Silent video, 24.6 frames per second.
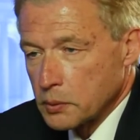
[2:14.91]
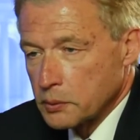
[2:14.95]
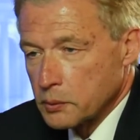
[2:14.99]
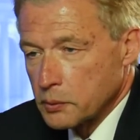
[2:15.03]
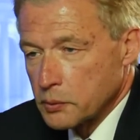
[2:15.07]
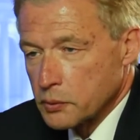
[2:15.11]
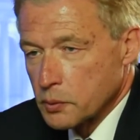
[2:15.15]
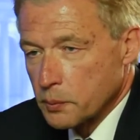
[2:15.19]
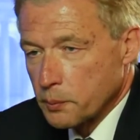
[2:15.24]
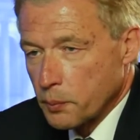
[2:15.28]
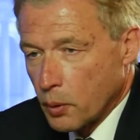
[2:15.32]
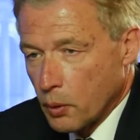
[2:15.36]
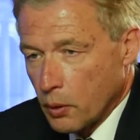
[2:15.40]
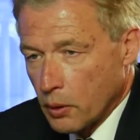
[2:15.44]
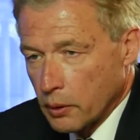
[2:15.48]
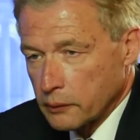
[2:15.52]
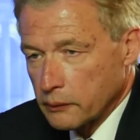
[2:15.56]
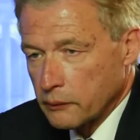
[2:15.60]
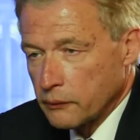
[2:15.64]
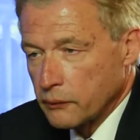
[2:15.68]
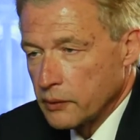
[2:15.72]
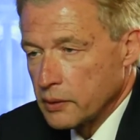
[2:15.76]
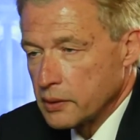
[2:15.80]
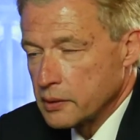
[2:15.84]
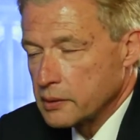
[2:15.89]
to support
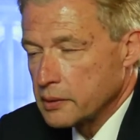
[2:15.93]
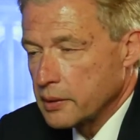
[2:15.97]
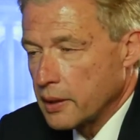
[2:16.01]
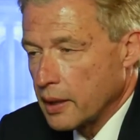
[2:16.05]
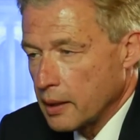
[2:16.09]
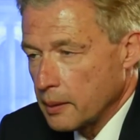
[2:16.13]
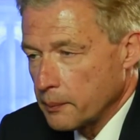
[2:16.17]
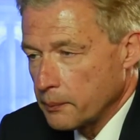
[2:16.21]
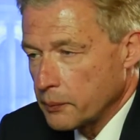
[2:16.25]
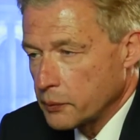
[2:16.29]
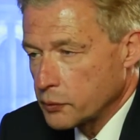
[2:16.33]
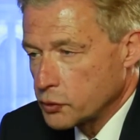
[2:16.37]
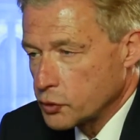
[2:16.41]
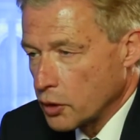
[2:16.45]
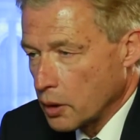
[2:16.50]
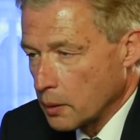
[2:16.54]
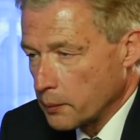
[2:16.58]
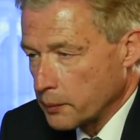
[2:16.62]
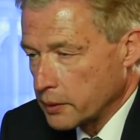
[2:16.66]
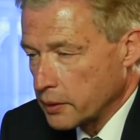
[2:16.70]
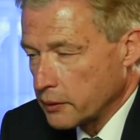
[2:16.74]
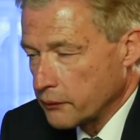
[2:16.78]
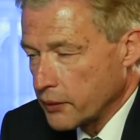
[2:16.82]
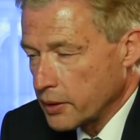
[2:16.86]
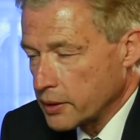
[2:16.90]
this, help
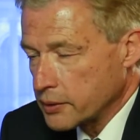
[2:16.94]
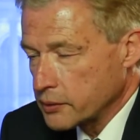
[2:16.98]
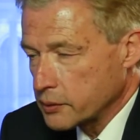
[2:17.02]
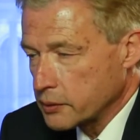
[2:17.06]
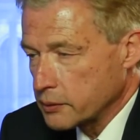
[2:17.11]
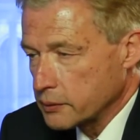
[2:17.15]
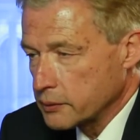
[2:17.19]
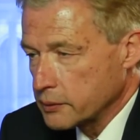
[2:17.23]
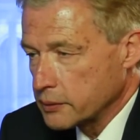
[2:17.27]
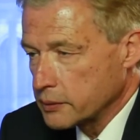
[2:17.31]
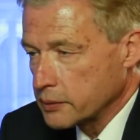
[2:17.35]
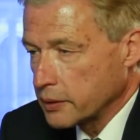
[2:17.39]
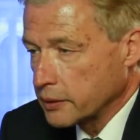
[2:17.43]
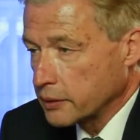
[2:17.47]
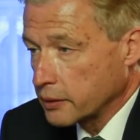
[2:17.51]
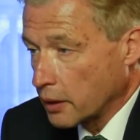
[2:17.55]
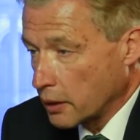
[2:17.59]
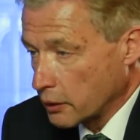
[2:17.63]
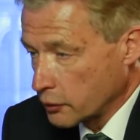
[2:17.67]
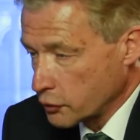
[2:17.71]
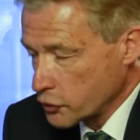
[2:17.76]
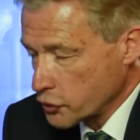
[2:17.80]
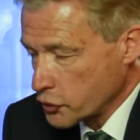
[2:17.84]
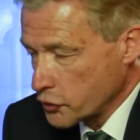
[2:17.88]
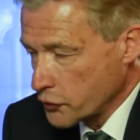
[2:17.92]
German investors,
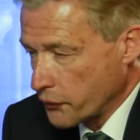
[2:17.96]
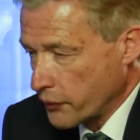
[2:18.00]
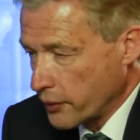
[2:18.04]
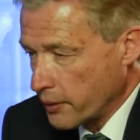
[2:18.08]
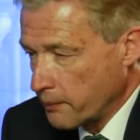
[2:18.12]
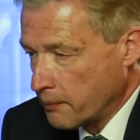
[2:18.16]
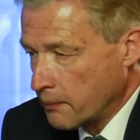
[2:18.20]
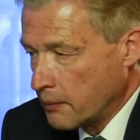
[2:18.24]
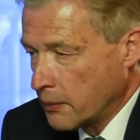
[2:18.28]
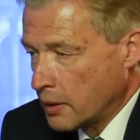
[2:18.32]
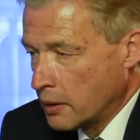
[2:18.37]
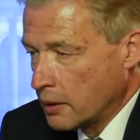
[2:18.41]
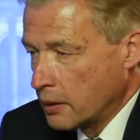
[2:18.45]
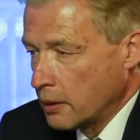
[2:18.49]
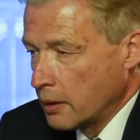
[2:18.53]
encourage them,